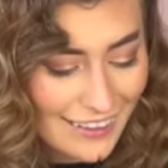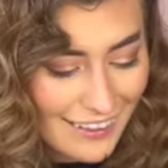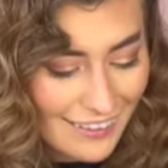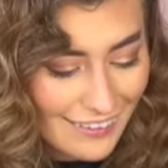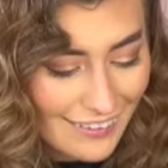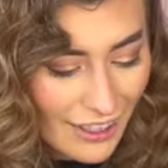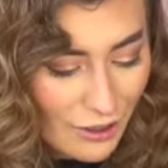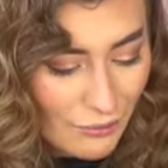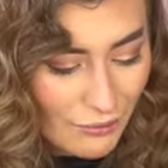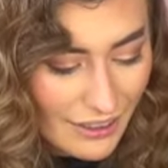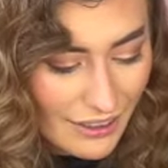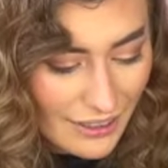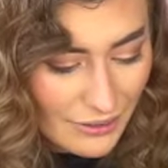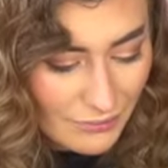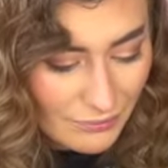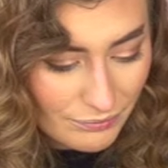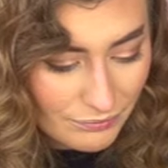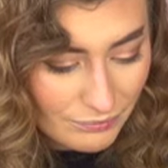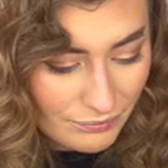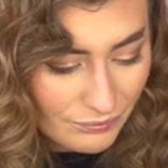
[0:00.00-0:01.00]
that way.
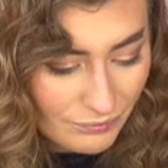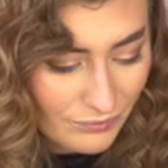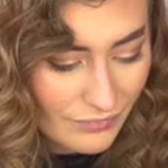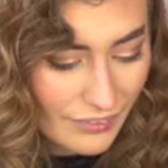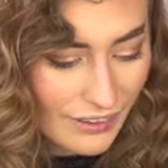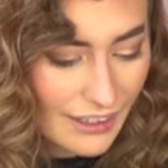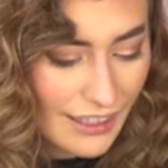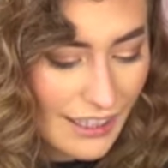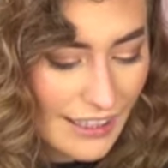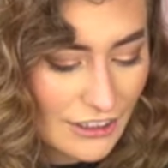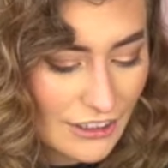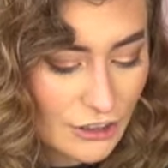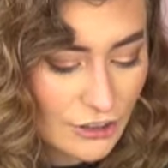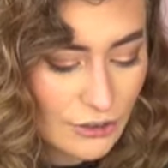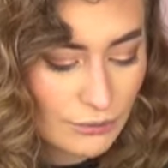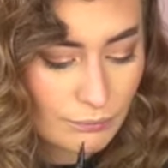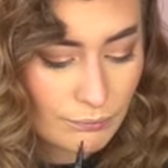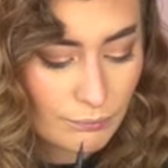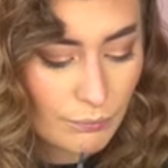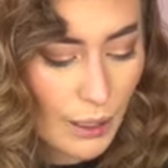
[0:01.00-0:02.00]
It just
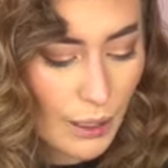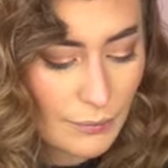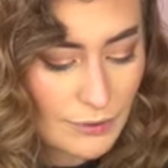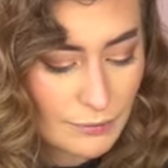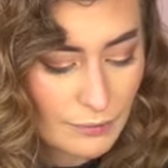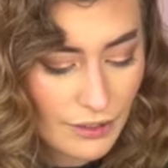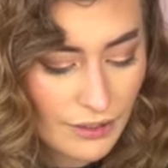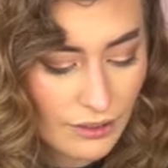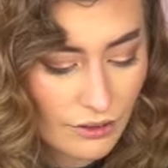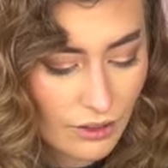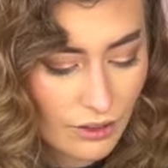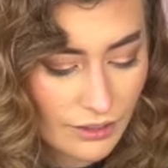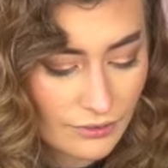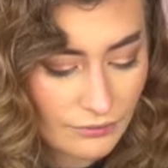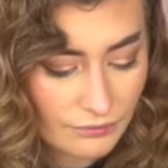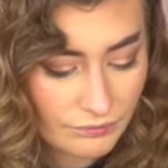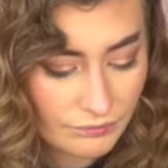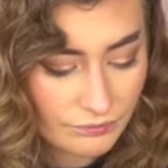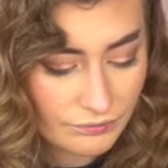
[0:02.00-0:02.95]
pops back on.